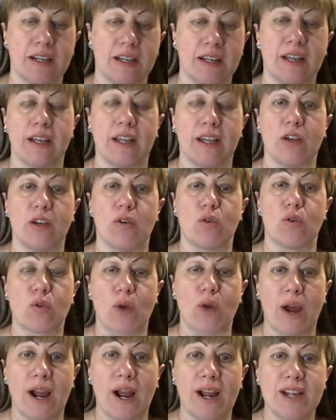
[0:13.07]
Hail
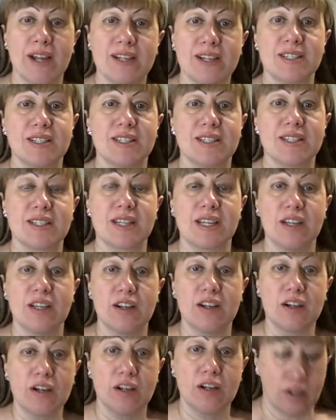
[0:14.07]
Christ is
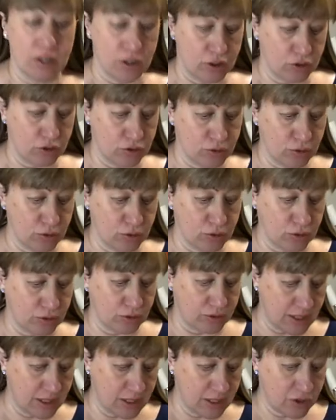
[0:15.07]
here to
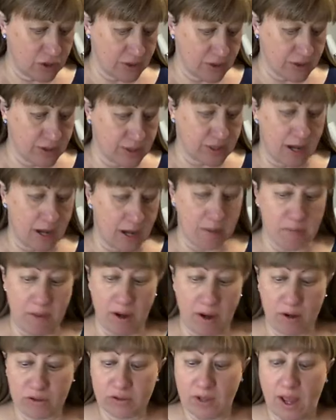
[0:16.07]
teach us
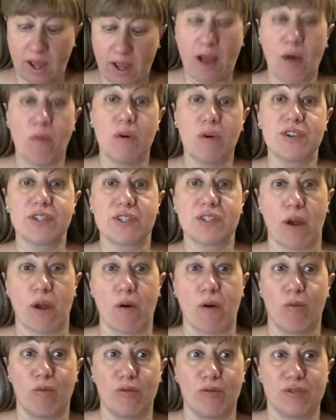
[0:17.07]
about
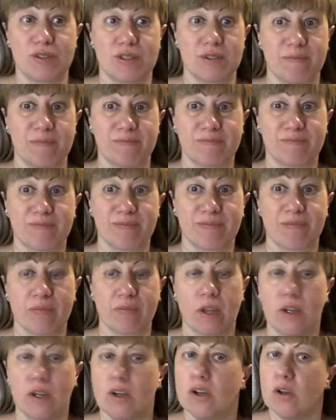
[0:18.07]
ourselves.
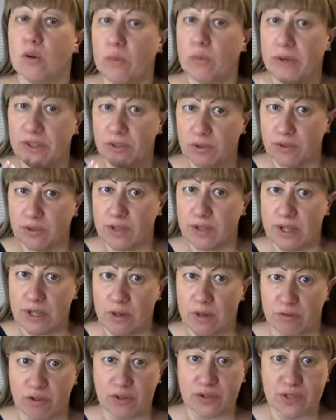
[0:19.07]
When you think
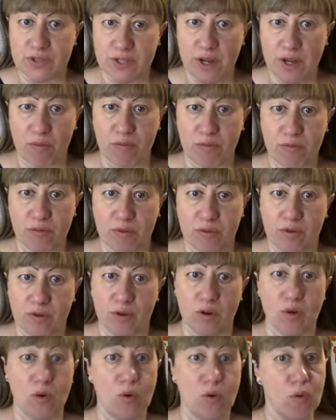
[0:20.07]
of yourself,
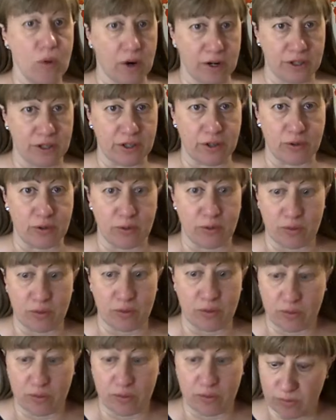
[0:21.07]
who are you,
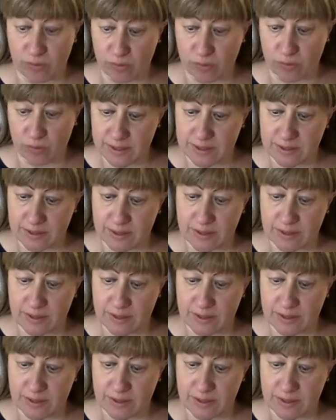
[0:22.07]
right?